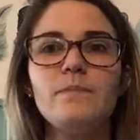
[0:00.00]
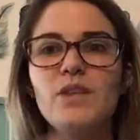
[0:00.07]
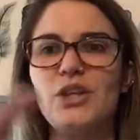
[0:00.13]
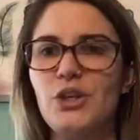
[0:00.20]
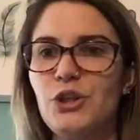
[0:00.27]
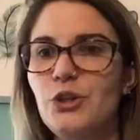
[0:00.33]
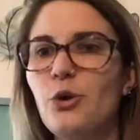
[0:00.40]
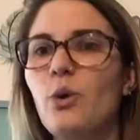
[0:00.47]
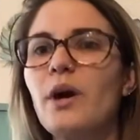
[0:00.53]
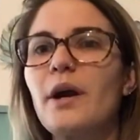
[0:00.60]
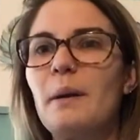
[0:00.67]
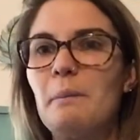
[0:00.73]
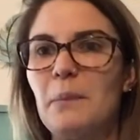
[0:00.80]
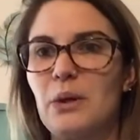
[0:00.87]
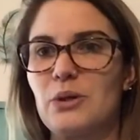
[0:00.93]
your
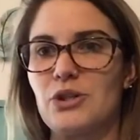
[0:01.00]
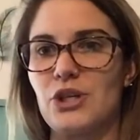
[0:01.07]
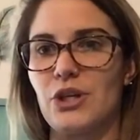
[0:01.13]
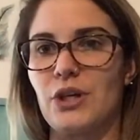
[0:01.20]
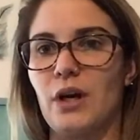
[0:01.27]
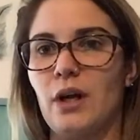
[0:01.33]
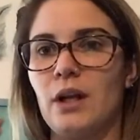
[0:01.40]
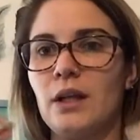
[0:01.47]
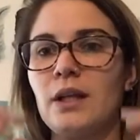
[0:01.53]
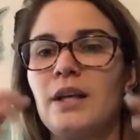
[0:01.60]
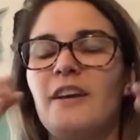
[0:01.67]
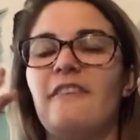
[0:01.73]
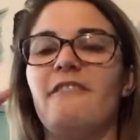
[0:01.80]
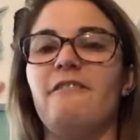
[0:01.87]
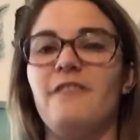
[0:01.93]
emotional
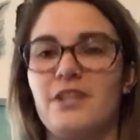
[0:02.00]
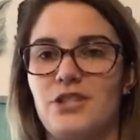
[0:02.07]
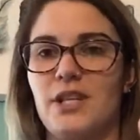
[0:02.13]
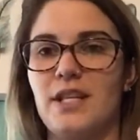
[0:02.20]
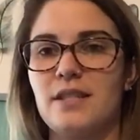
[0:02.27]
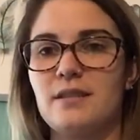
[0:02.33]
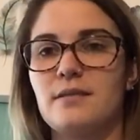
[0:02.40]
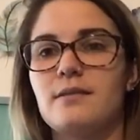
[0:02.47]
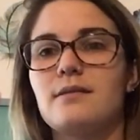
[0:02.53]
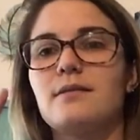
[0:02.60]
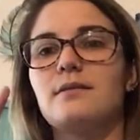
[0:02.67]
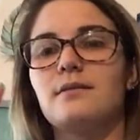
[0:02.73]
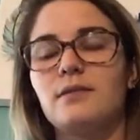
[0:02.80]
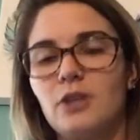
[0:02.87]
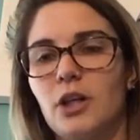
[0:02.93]
visions
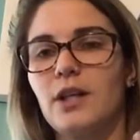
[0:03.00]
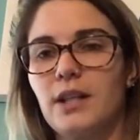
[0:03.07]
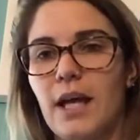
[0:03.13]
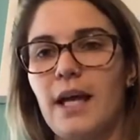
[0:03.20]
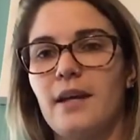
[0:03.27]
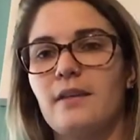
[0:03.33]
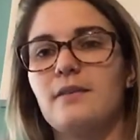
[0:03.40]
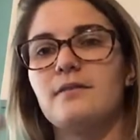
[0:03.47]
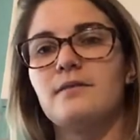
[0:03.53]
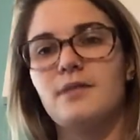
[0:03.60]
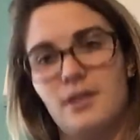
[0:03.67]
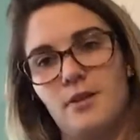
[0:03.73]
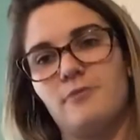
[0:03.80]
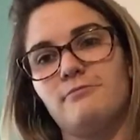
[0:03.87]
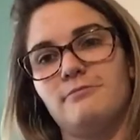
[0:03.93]
look like to you.